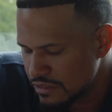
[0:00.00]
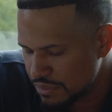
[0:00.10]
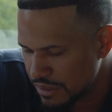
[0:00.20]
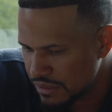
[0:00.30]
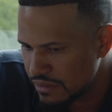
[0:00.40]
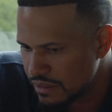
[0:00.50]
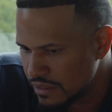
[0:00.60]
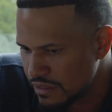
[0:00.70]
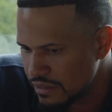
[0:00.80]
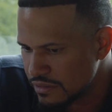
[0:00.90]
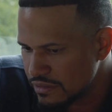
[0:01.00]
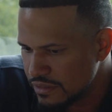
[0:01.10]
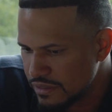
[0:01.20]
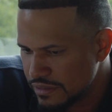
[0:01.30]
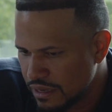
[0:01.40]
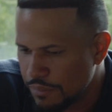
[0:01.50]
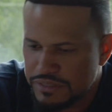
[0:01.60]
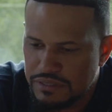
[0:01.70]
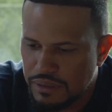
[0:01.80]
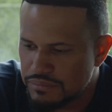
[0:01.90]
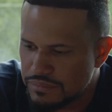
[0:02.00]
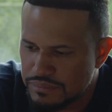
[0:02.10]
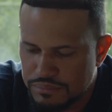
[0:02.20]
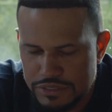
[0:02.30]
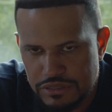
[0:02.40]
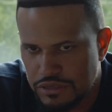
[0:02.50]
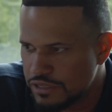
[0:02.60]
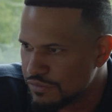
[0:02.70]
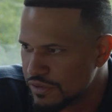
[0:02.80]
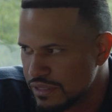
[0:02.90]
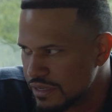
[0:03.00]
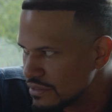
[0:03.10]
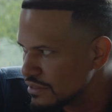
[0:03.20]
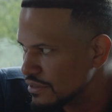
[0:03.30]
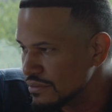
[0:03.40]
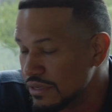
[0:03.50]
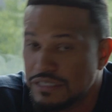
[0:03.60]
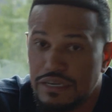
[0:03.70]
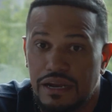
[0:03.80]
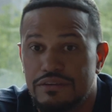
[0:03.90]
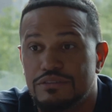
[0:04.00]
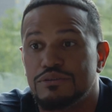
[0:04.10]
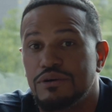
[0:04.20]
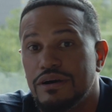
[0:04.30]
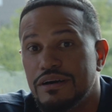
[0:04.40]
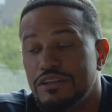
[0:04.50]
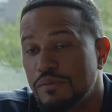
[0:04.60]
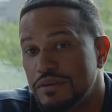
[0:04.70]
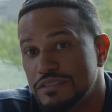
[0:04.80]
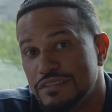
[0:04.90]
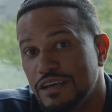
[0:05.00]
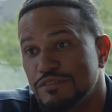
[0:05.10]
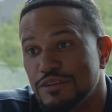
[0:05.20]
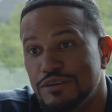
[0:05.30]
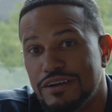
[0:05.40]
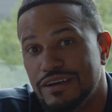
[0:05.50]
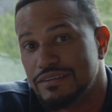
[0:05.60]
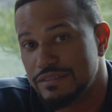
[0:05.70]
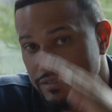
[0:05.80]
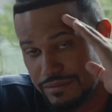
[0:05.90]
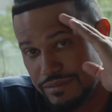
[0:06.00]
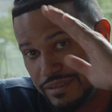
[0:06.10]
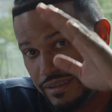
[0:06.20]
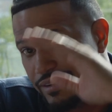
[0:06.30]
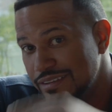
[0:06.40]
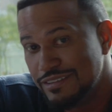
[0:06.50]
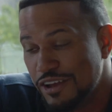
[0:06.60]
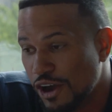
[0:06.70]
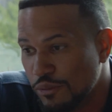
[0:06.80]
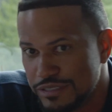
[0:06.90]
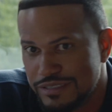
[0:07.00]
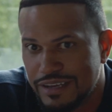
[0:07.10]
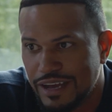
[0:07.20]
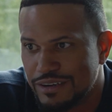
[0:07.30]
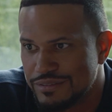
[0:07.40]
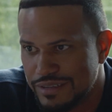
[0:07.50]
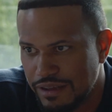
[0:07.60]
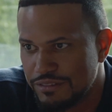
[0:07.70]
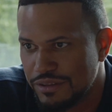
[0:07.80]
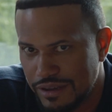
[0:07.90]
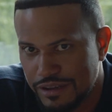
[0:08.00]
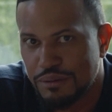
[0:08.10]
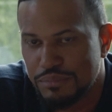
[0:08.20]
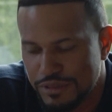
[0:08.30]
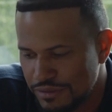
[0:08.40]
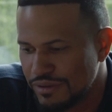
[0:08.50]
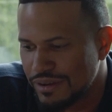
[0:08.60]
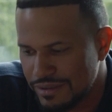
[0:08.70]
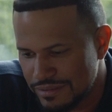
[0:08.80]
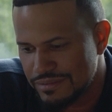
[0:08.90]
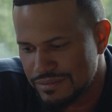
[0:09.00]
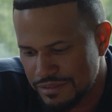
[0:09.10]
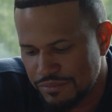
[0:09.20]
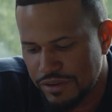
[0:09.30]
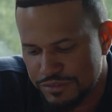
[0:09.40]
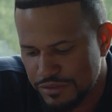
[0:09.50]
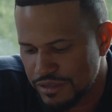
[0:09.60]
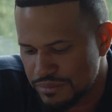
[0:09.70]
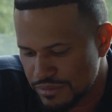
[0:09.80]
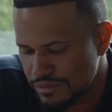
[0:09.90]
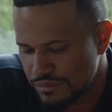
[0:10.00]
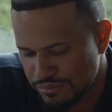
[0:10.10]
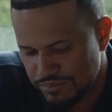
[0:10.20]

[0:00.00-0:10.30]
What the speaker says: Speaking there. I mean, it's a bunch of little different things, yo. And shout outs to University of South Florida, because they always look out, and I've done a couple of events for them, so.